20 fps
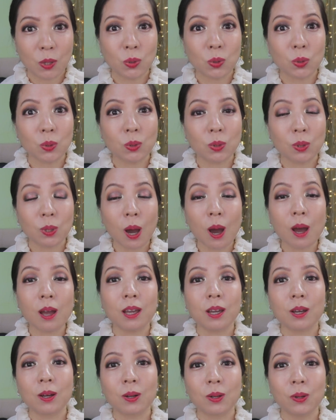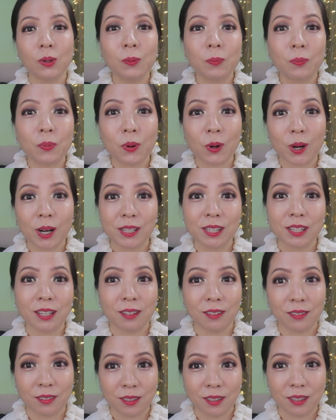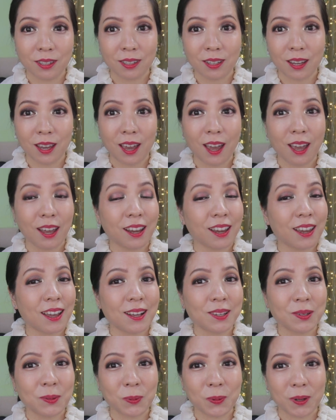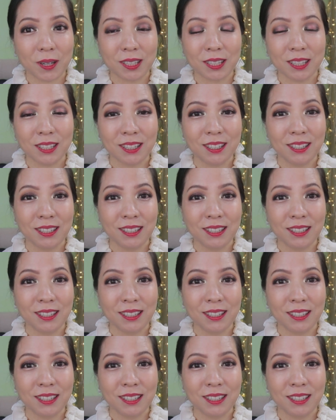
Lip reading: to not include pressed glitters, and guess what?